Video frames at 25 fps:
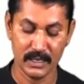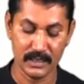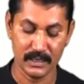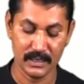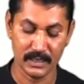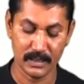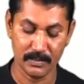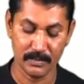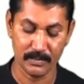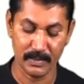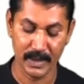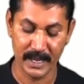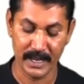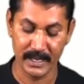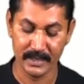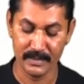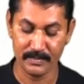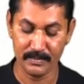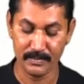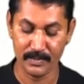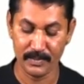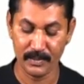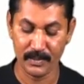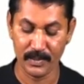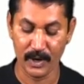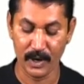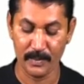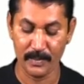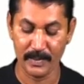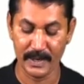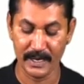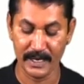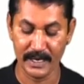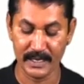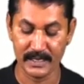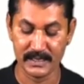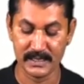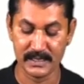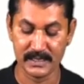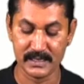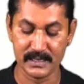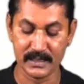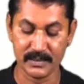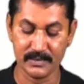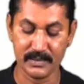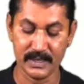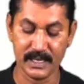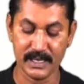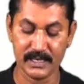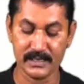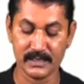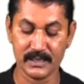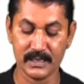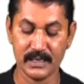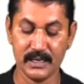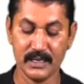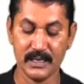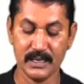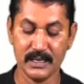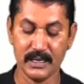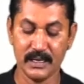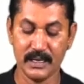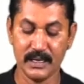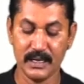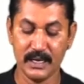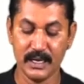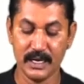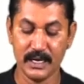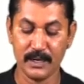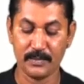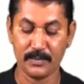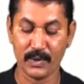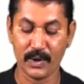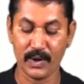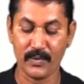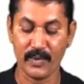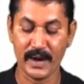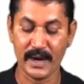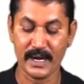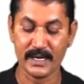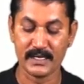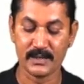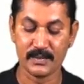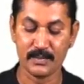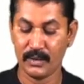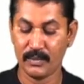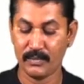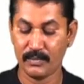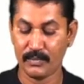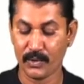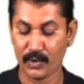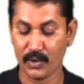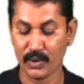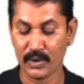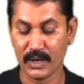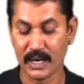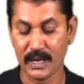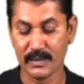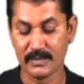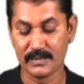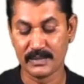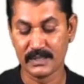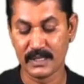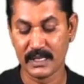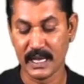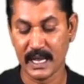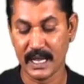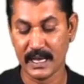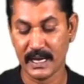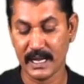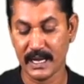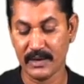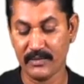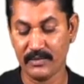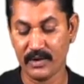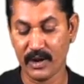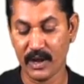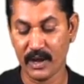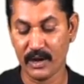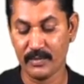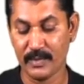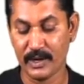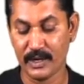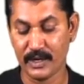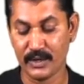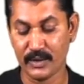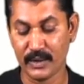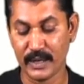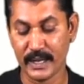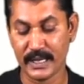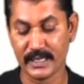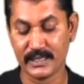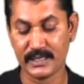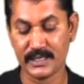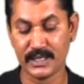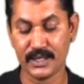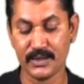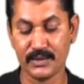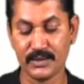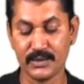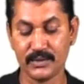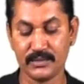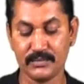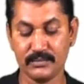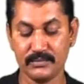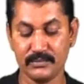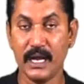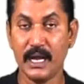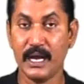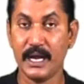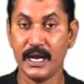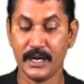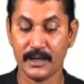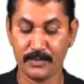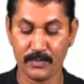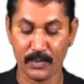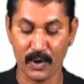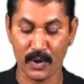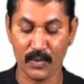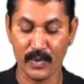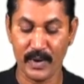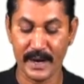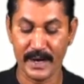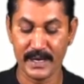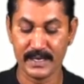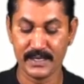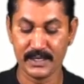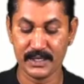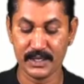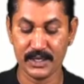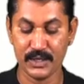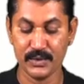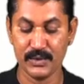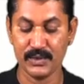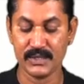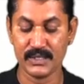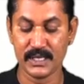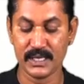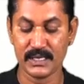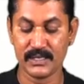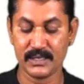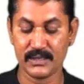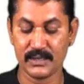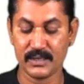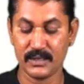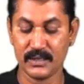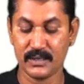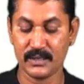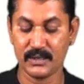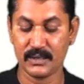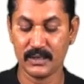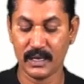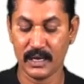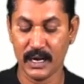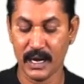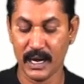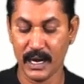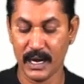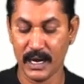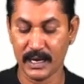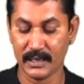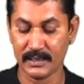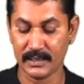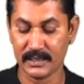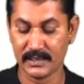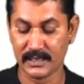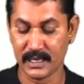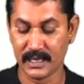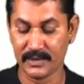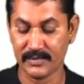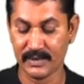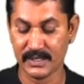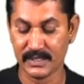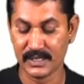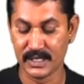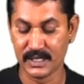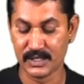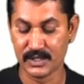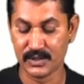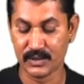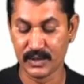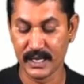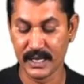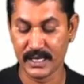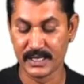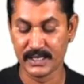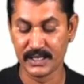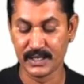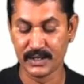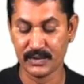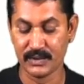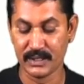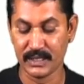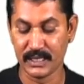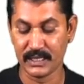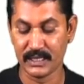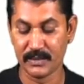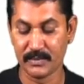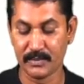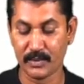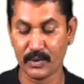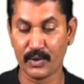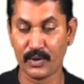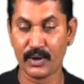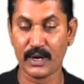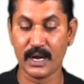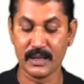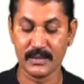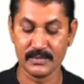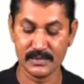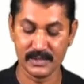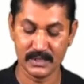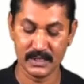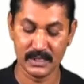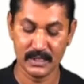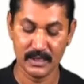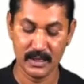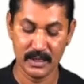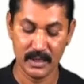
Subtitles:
The main operating system is, it provides programs and environment to execute, it provides users and the services to execute at the programs.